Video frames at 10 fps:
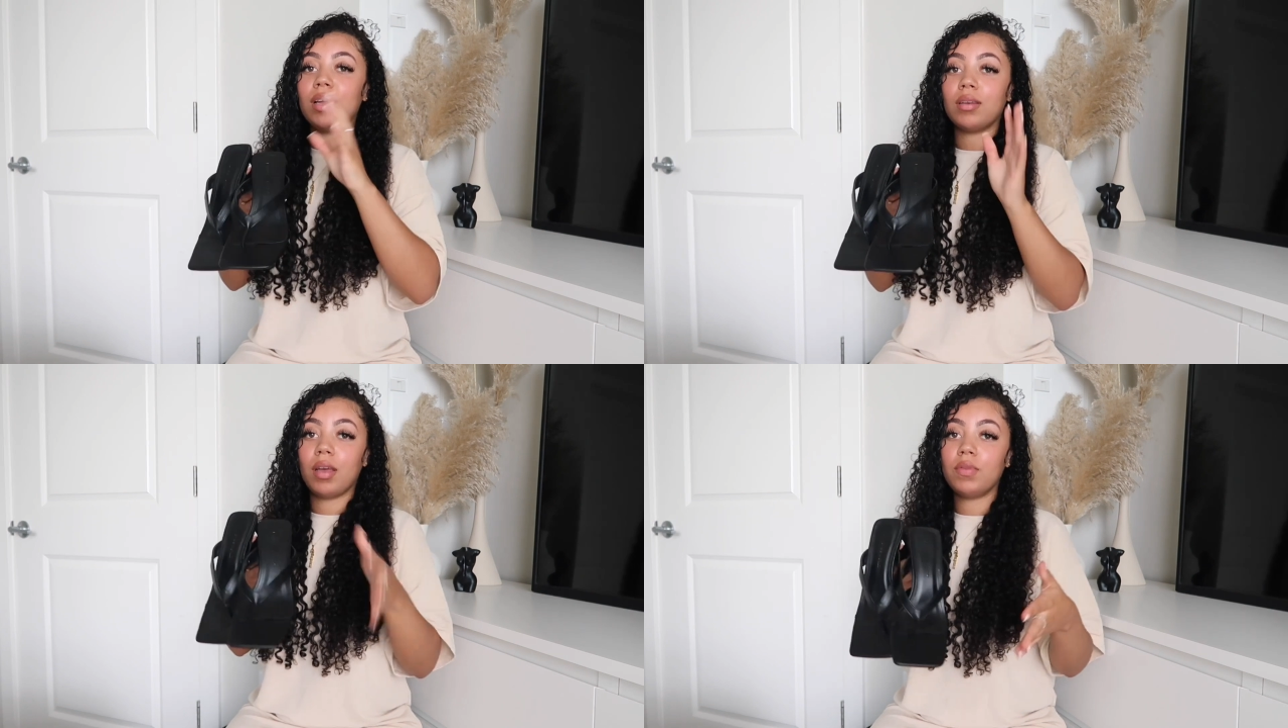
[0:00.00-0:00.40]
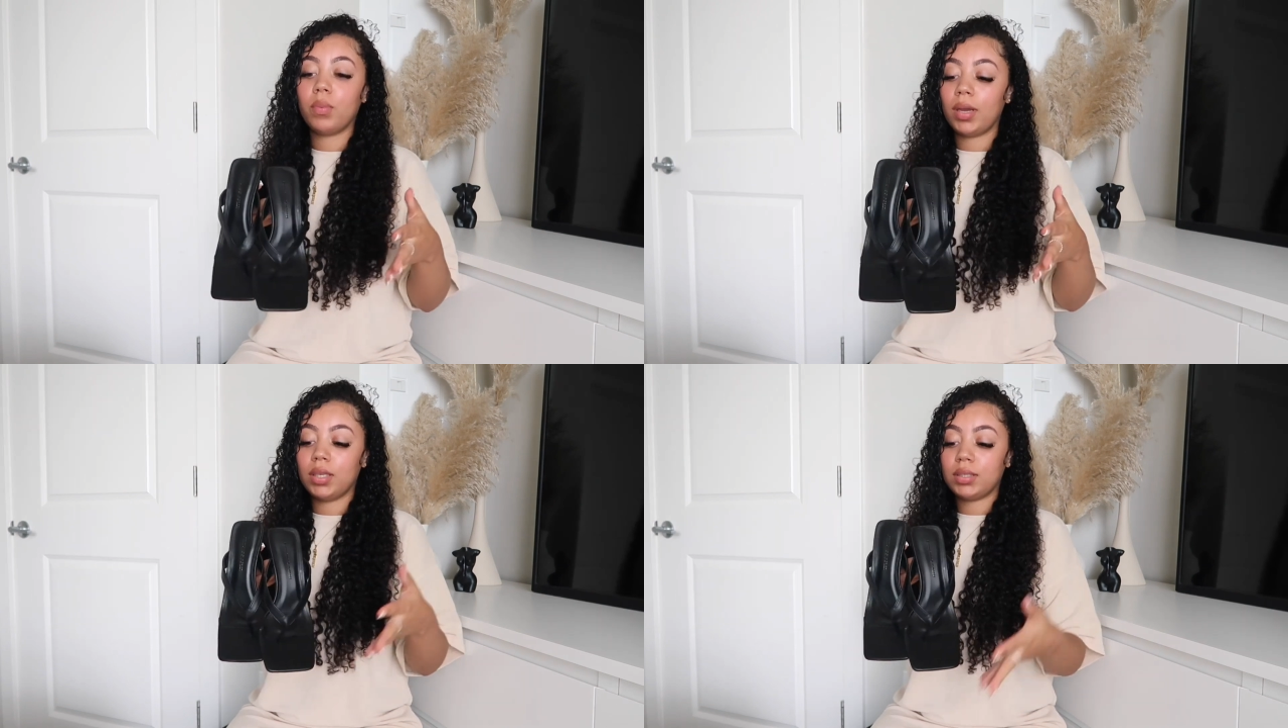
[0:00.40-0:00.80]
love the
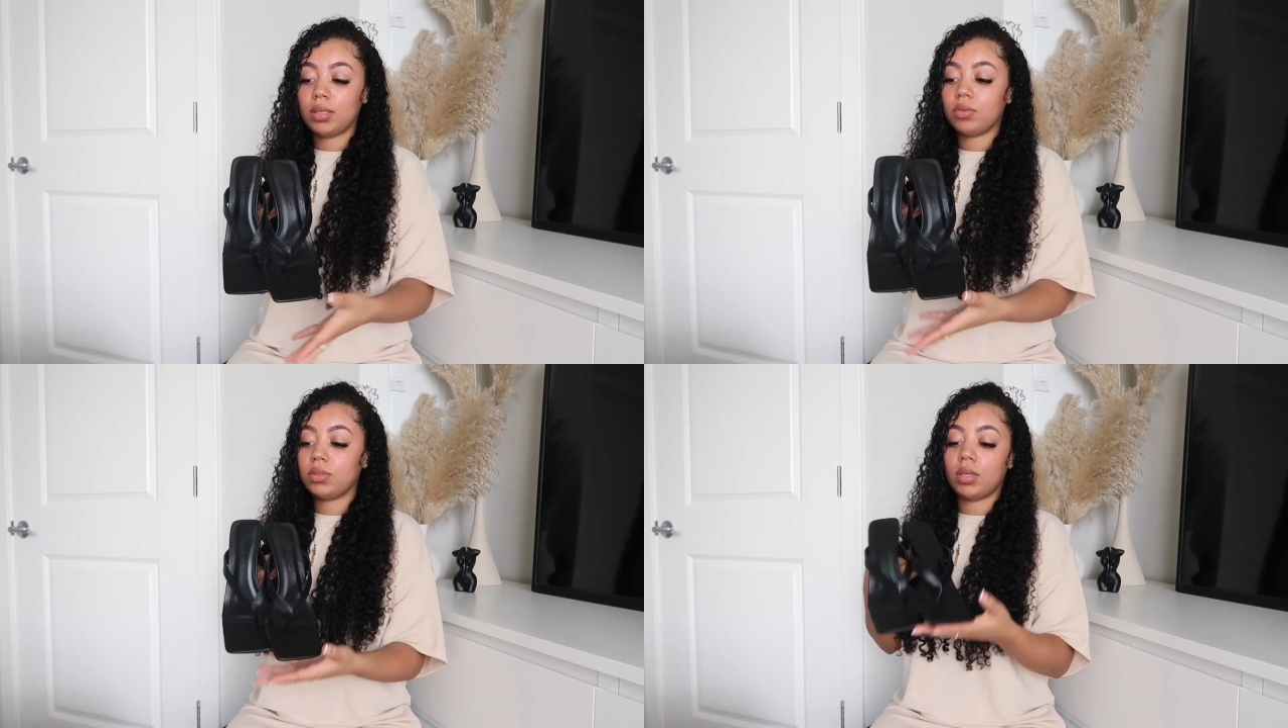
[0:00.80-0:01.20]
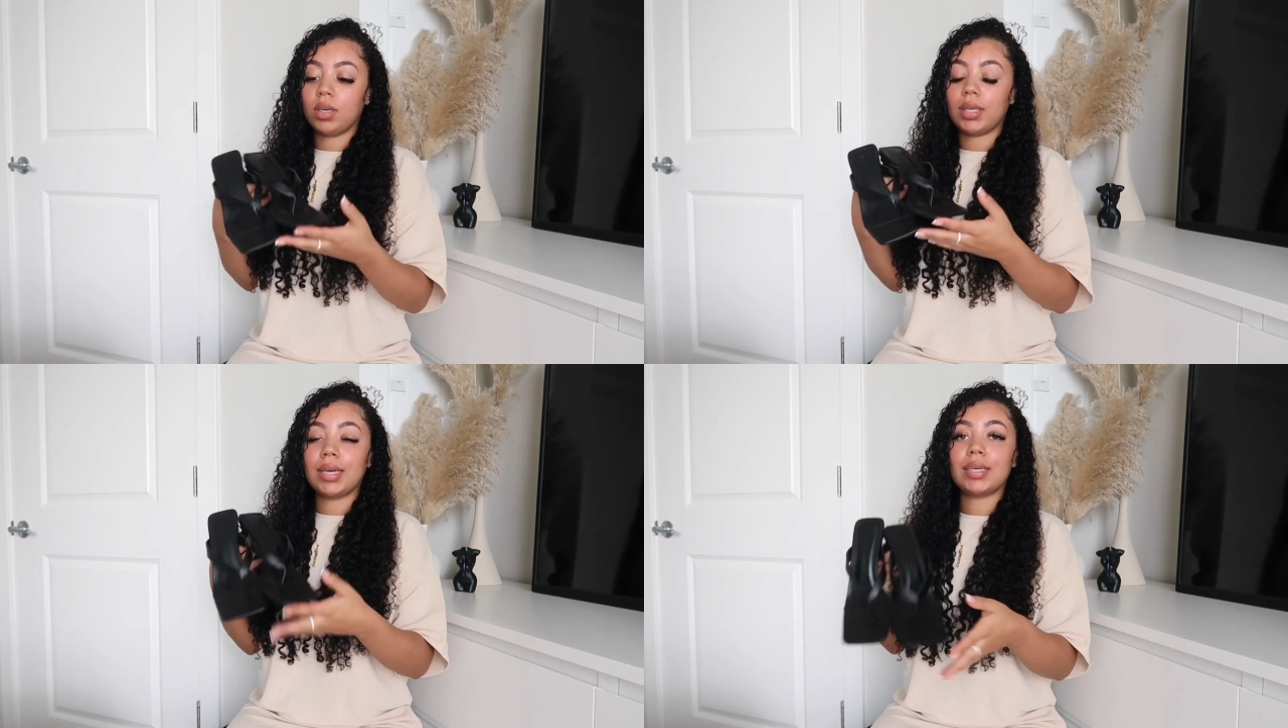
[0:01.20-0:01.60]
way these heels
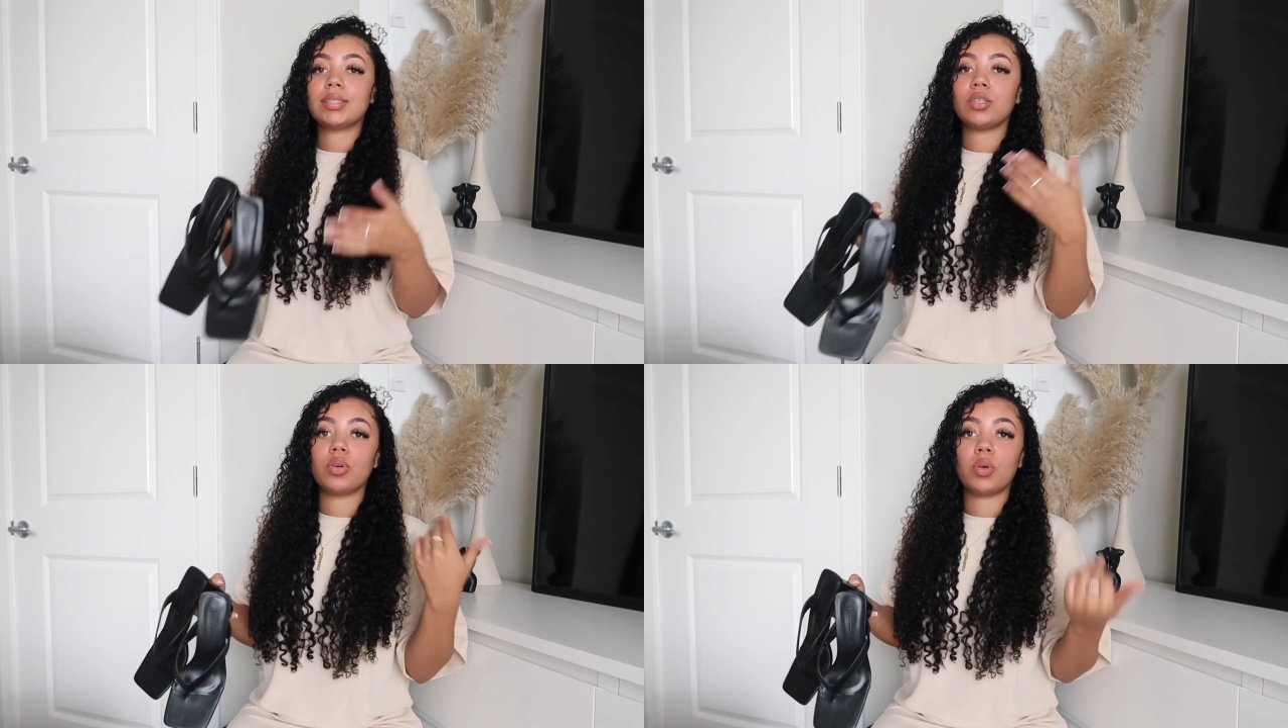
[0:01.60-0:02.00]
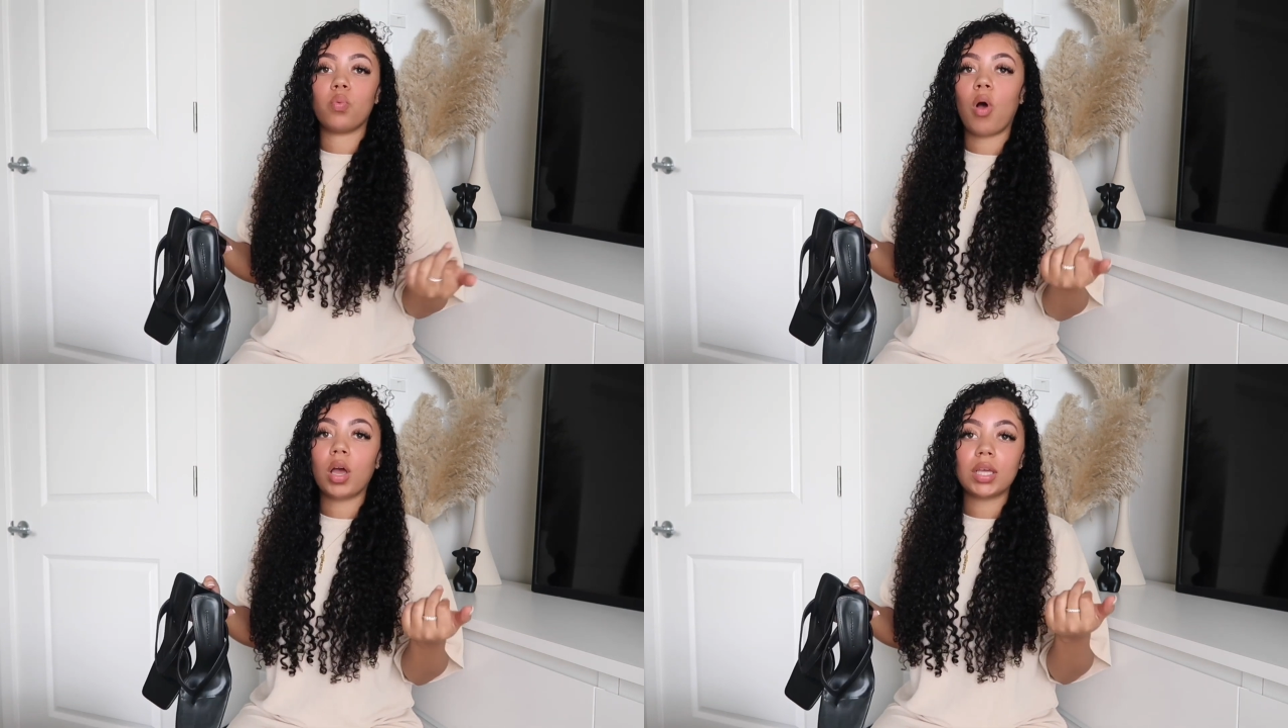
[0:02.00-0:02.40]
look. And like I said, you can
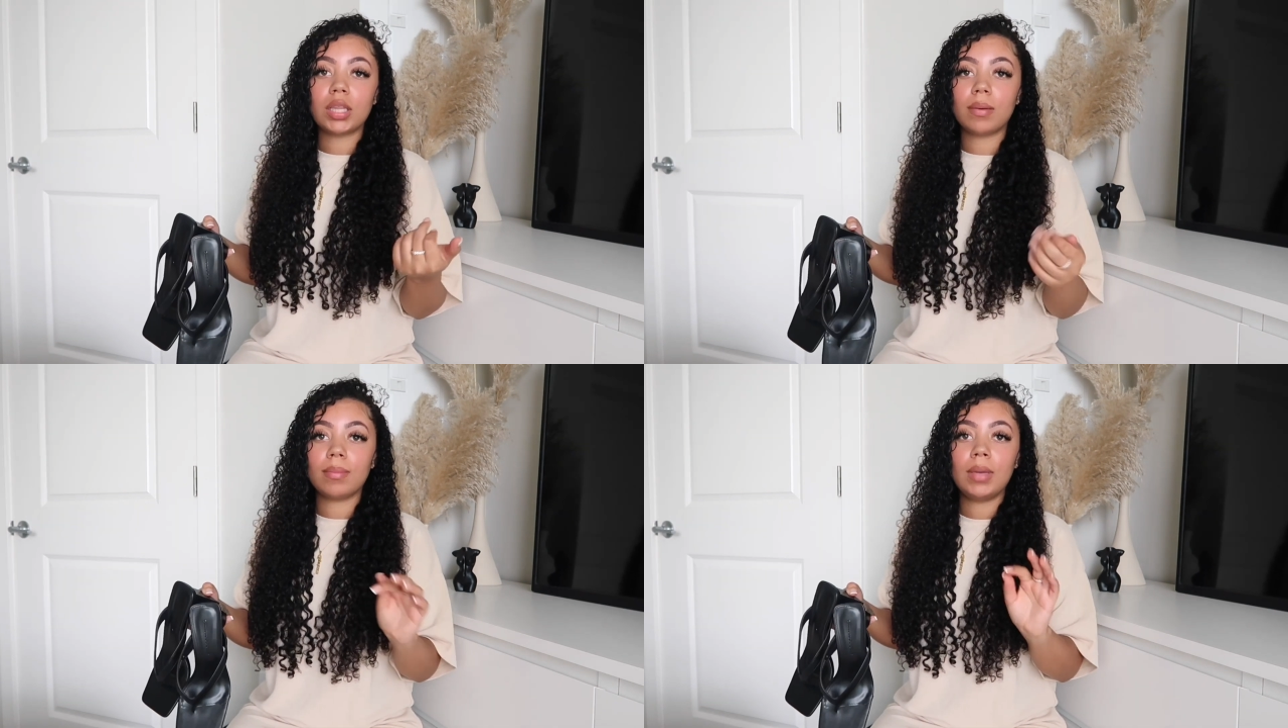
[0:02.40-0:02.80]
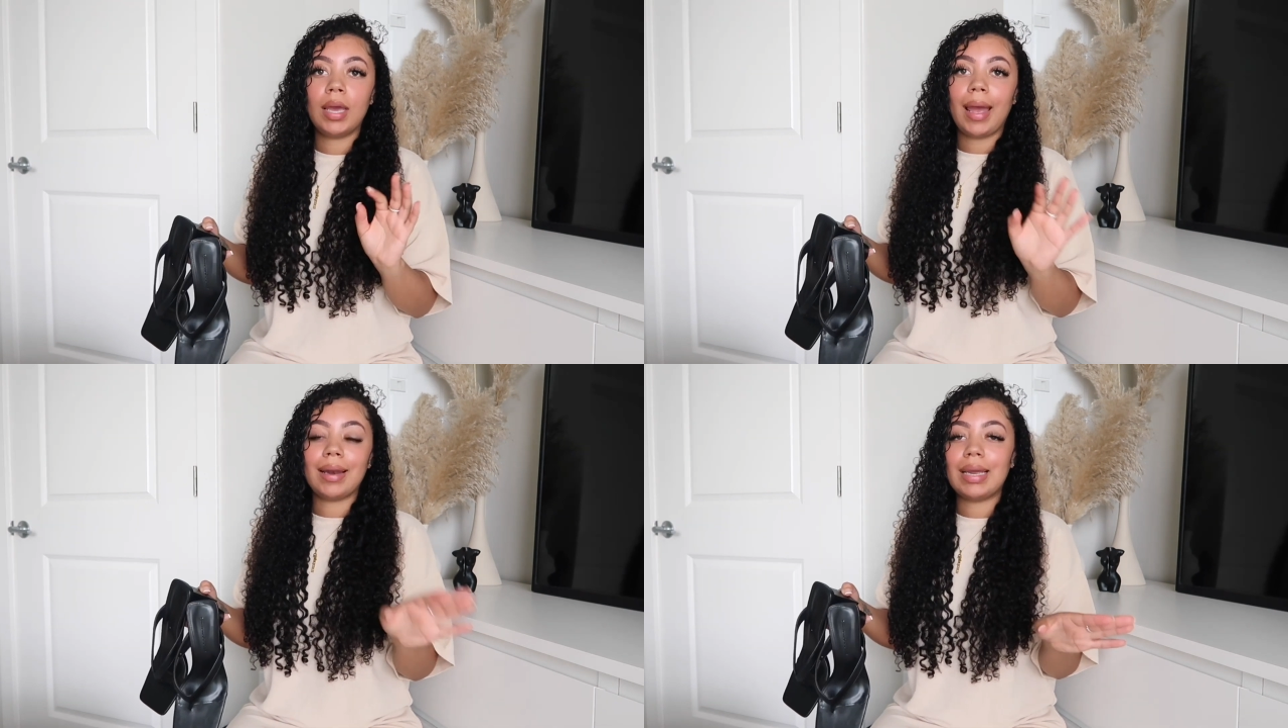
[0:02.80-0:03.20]
walk in them
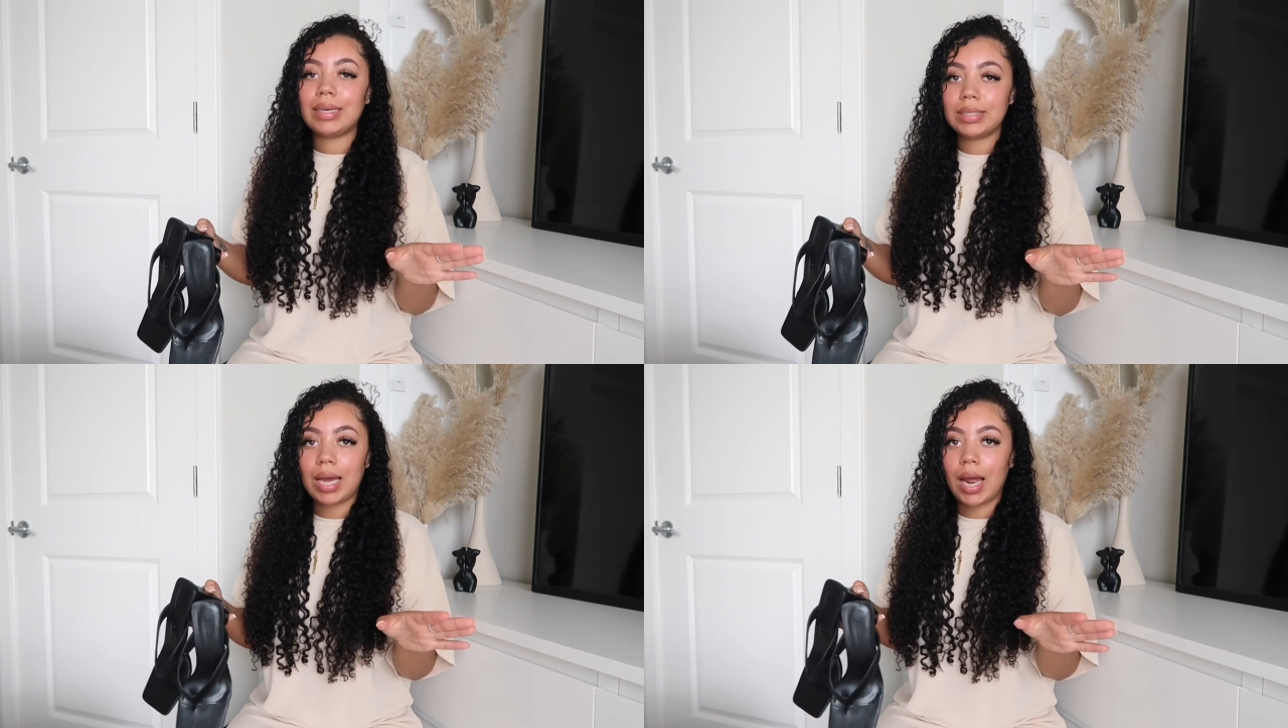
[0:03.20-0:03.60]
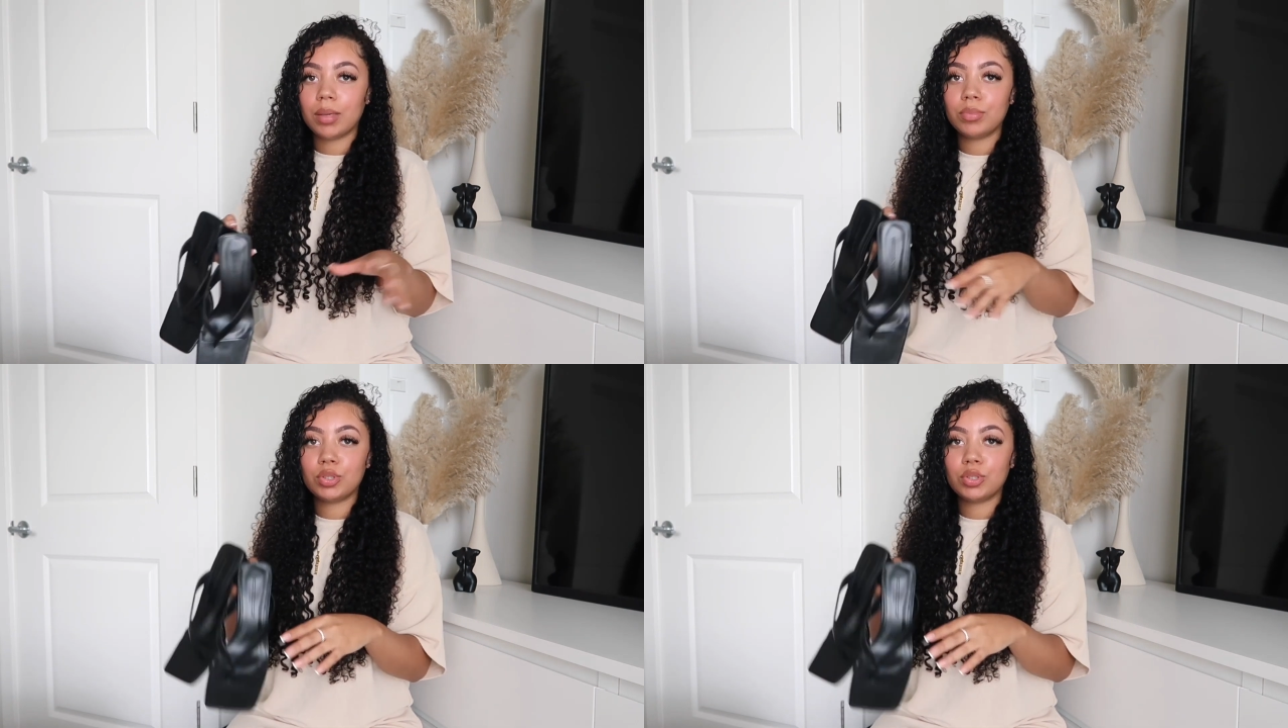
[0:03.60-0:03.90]
at any time.